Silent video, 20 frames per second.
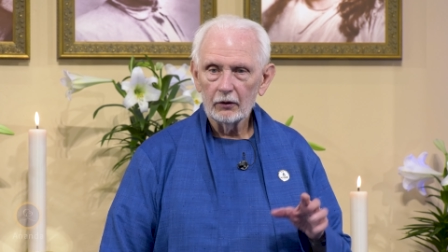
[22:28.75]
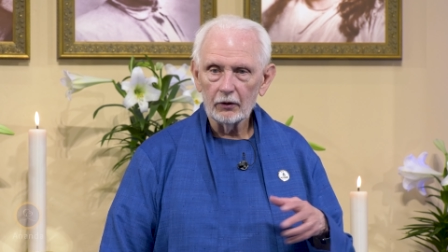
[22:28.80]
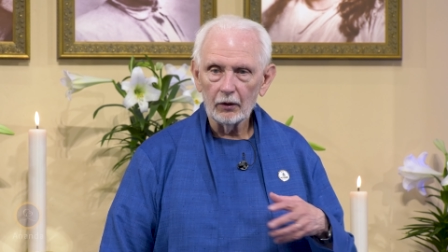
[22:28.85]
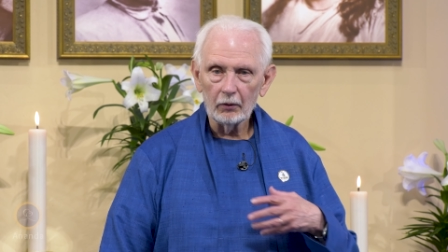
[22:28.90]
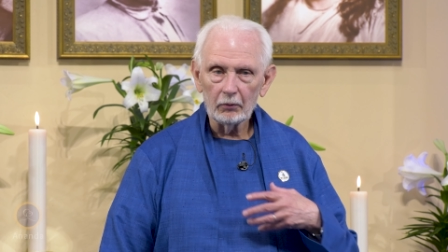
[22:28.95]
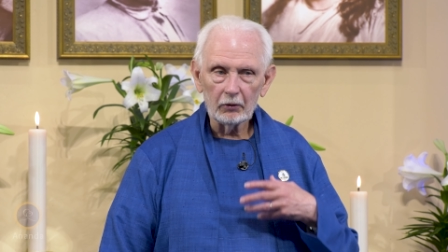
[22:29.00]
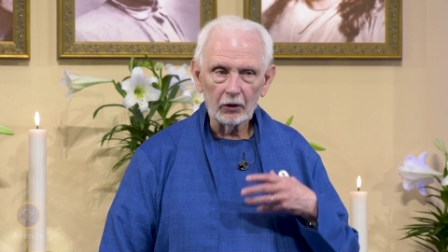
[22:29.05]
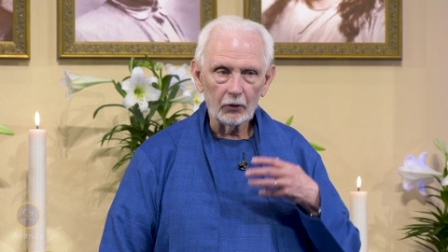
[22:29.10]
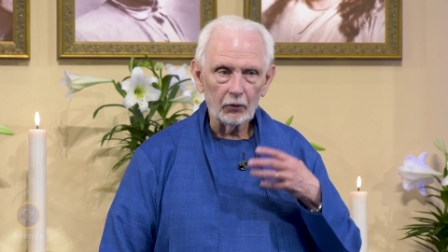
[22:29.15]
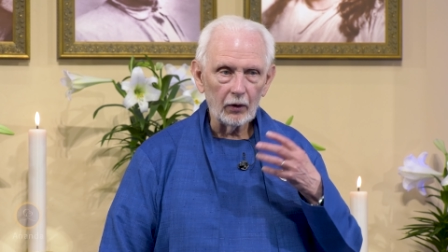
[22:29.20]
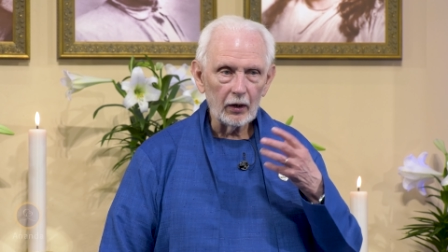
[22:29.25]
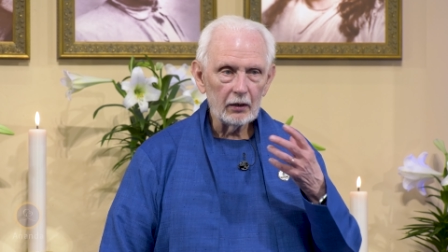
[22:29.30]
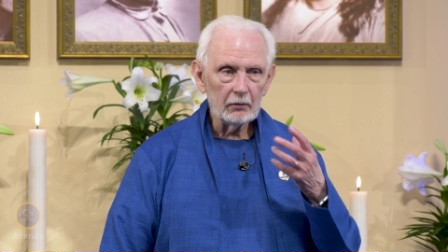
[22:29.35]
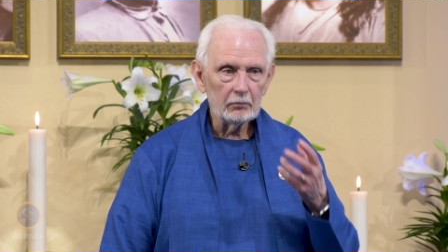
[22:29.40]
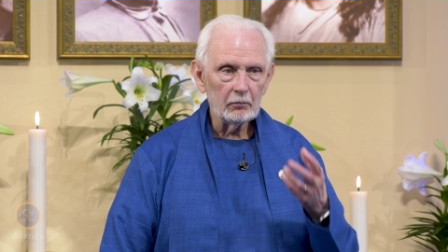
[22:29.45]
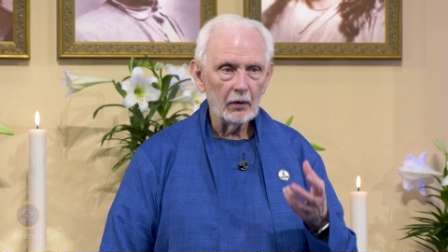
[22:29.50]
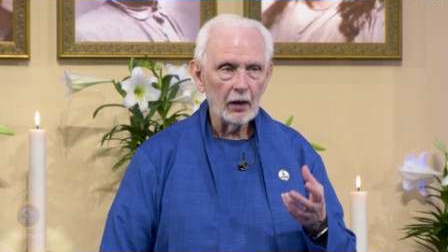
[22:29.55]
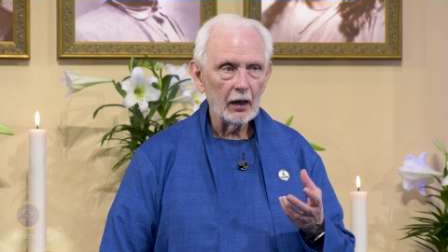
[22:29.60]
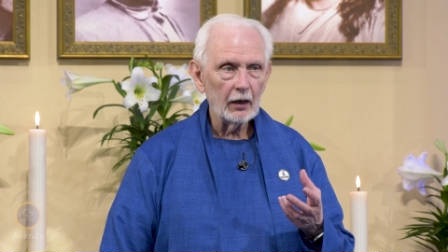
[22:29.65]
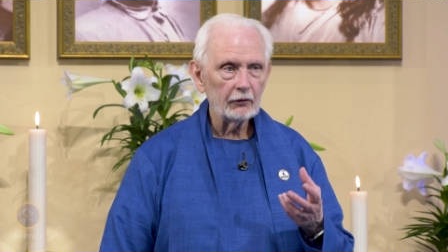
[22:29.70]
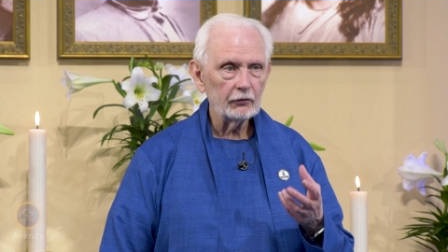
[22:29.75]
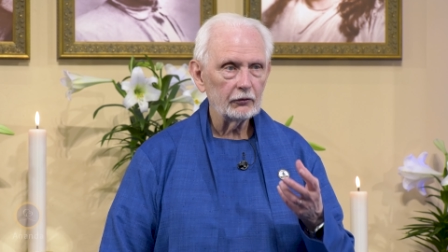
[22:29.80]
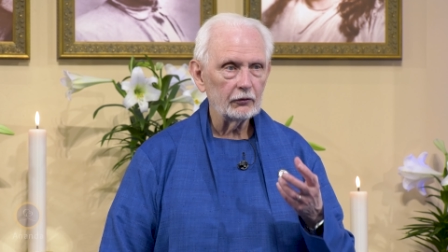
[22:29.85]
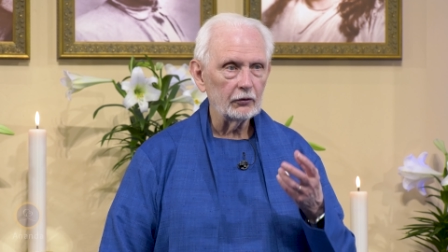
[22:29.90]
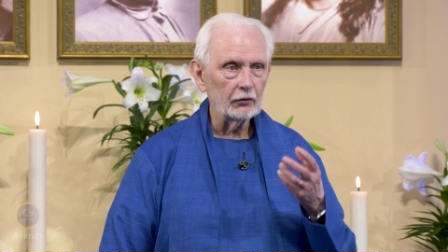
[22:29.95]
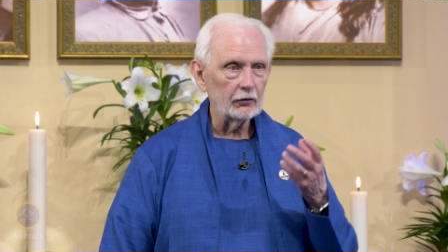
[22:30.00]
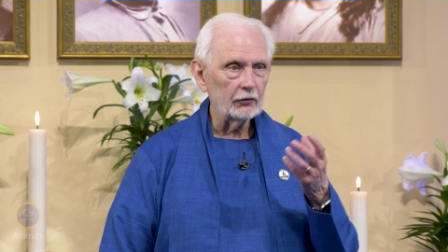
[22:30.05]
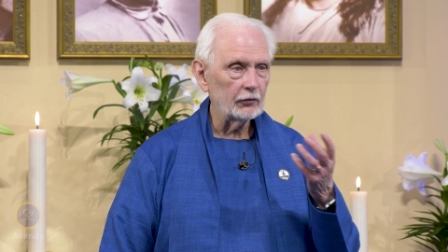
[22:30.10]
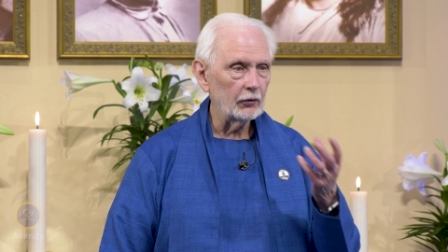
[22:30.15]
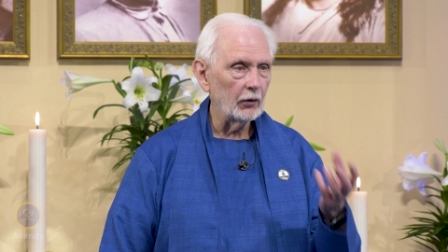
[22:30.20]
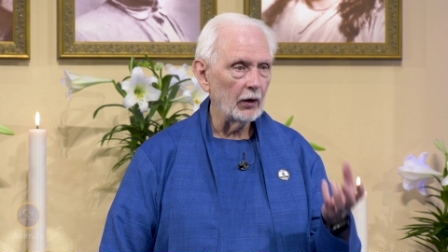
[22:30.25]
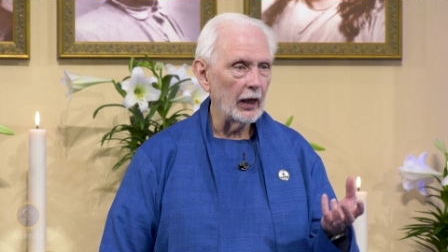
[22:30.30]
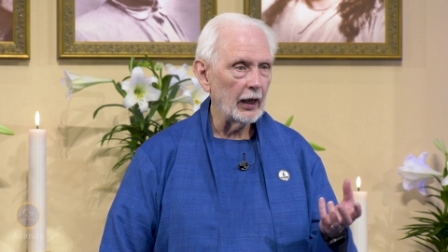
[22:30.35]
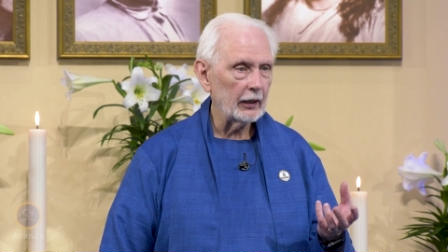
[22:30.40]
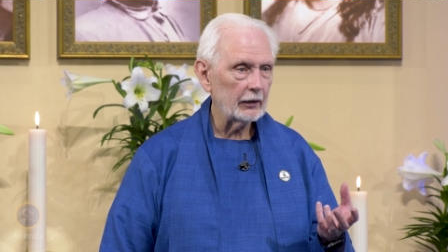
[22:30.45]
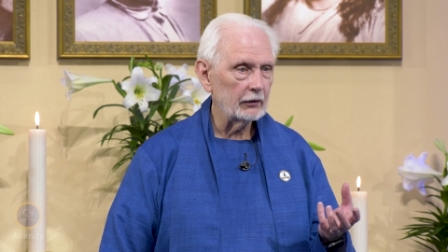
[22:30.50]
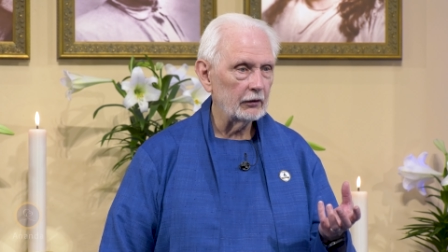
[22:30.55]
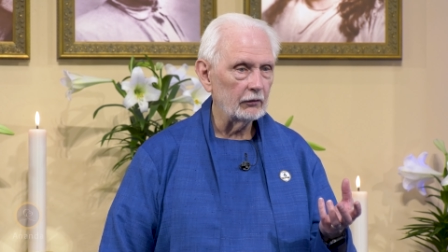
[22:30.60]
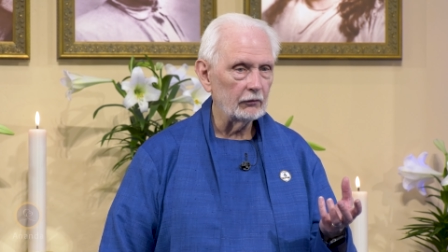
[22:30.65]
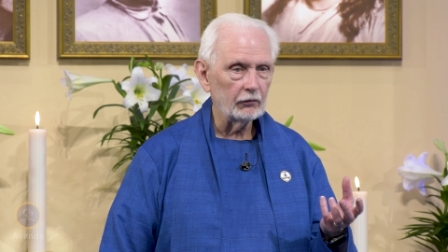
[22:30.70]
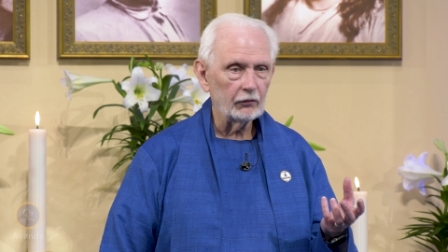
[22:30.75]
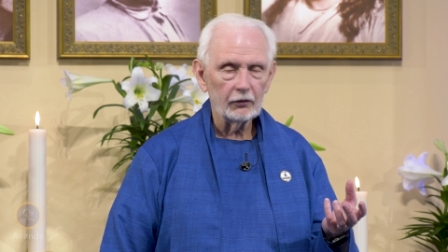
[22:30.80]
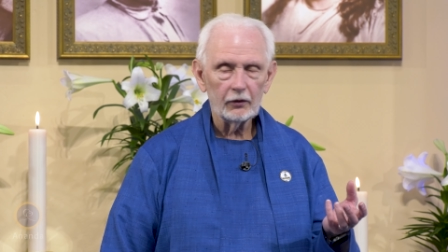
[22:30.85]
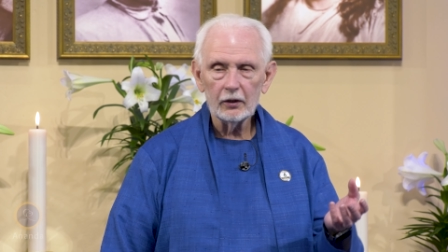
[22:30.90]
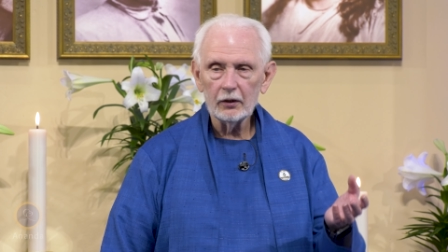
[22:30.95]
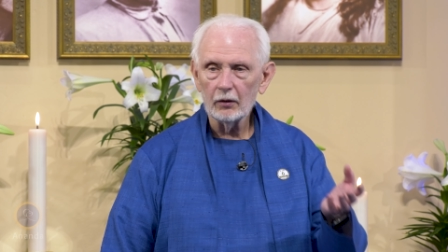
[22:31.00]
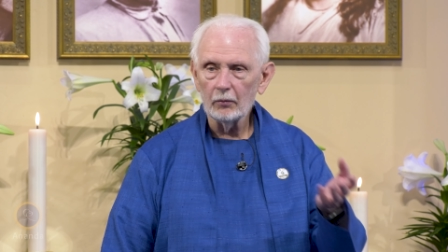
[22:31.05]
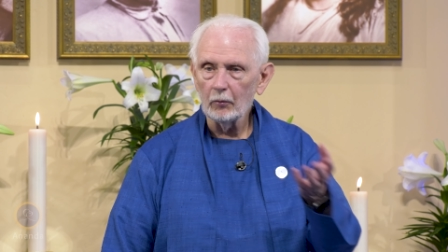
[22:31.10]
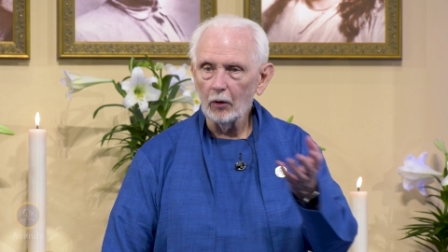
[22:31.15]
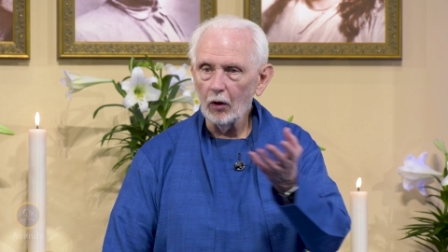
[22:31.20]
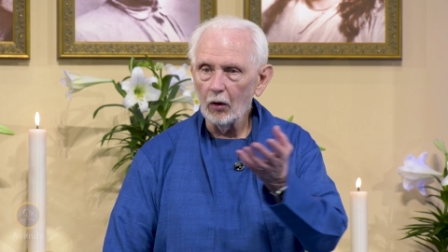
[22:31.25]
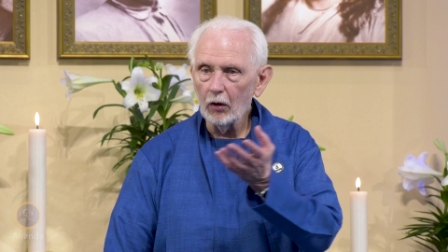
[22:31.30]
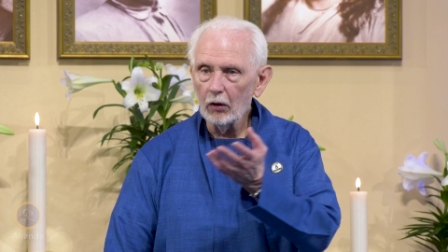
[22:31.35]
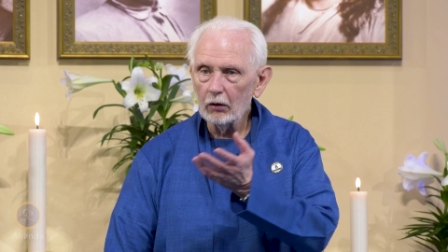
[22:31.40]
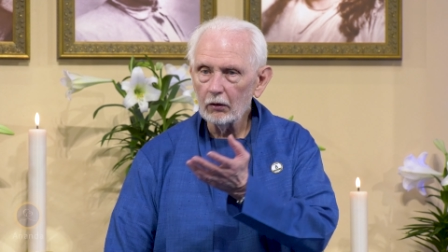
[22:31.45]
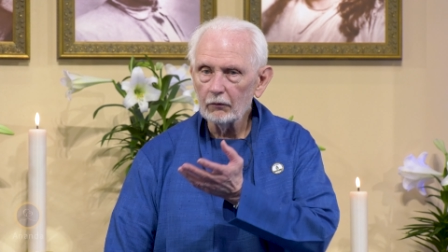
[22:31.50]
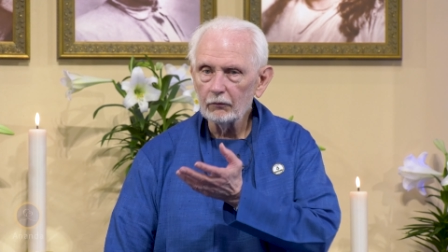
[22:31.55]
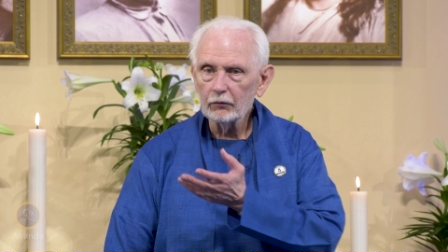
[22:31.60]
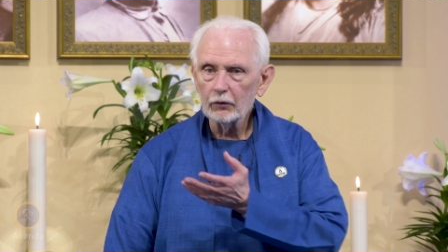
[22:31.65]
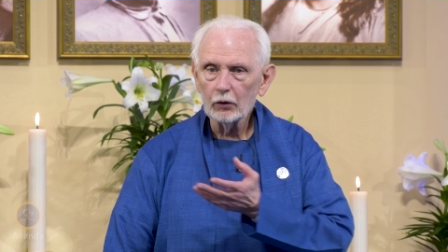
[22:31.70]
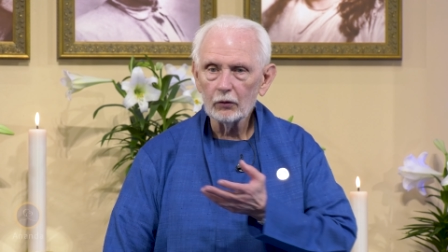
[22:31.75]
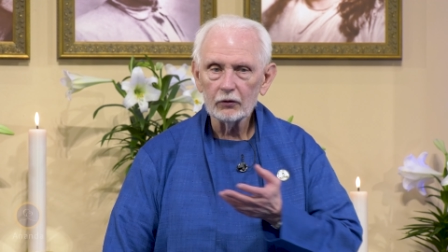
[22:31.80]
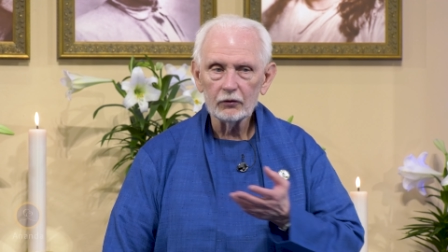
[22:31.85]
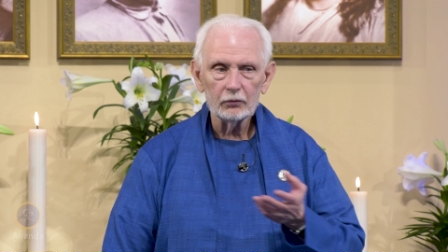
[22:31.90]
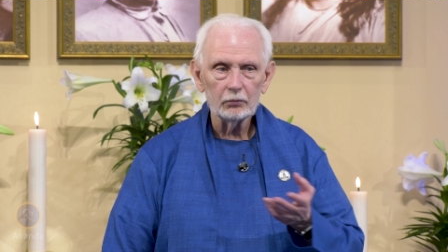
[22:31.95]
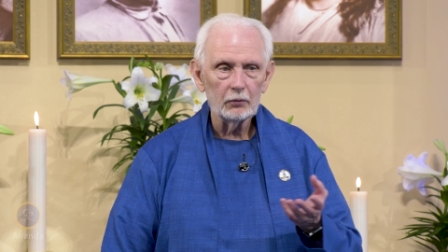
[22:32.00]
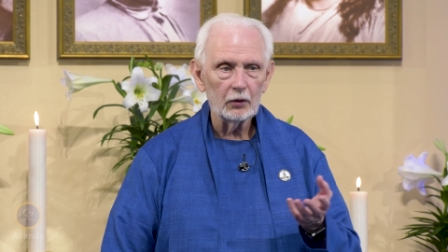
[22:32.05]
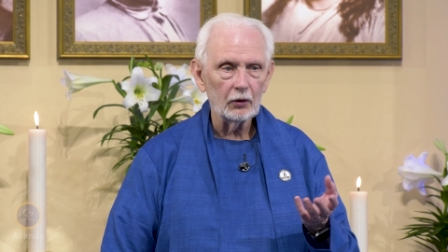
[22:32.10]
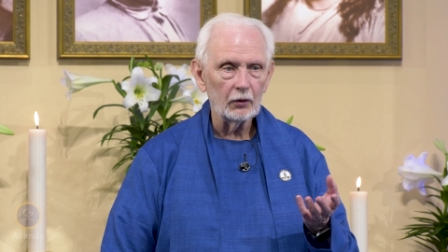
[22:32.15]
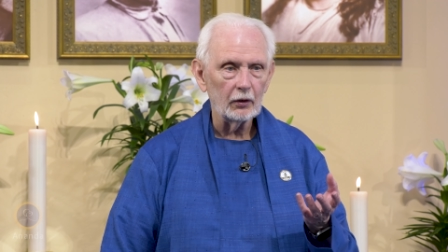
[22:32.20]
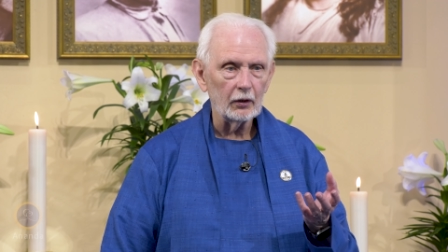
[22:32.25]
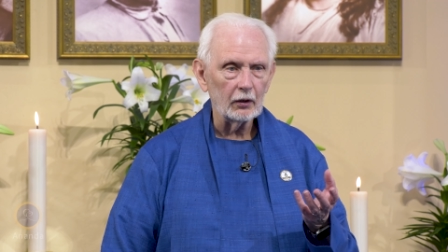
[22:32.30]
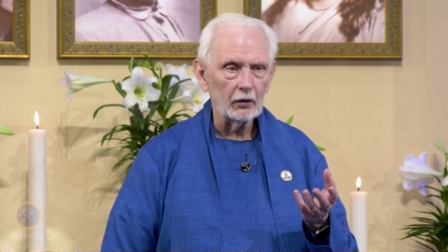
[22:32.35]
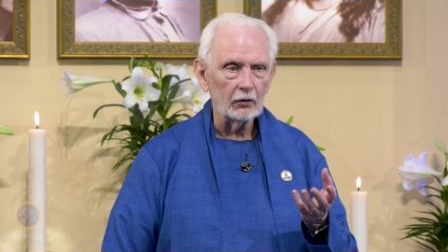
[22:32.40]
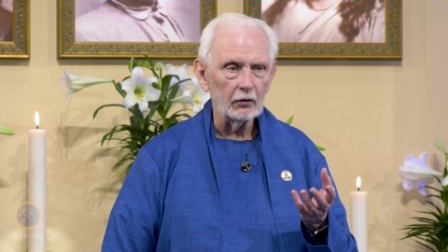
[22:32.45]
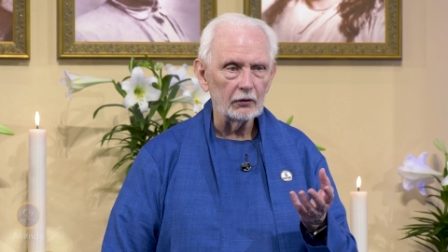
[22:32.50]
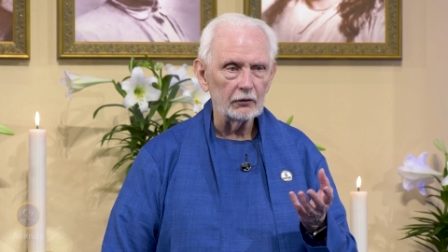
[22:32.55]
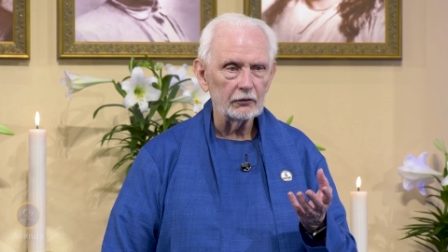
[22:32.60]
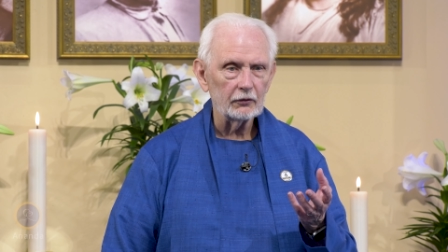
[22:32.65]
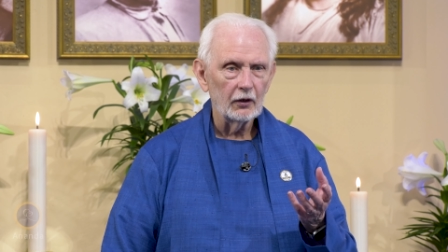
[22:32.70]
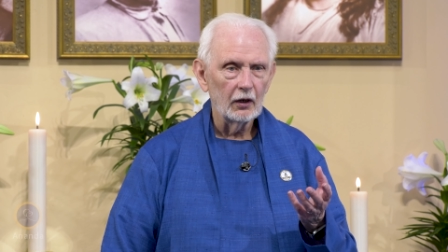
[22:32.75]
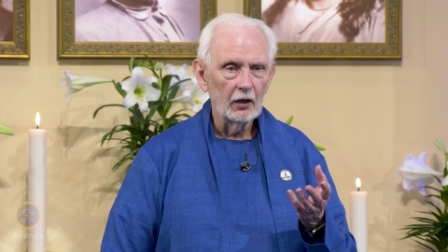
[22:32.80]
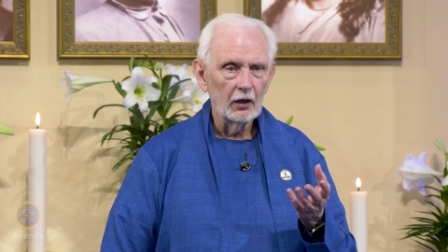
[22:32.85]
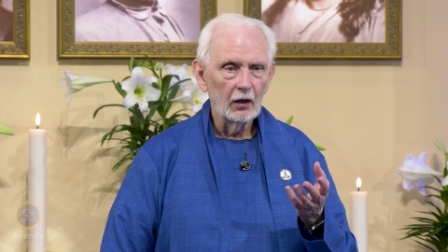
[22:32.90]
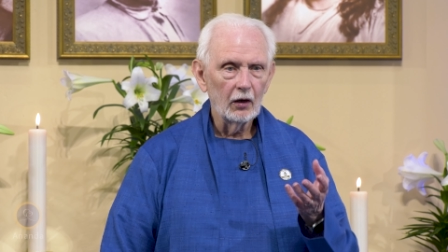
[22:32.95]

The great masters who act in freedom, all of those miracles,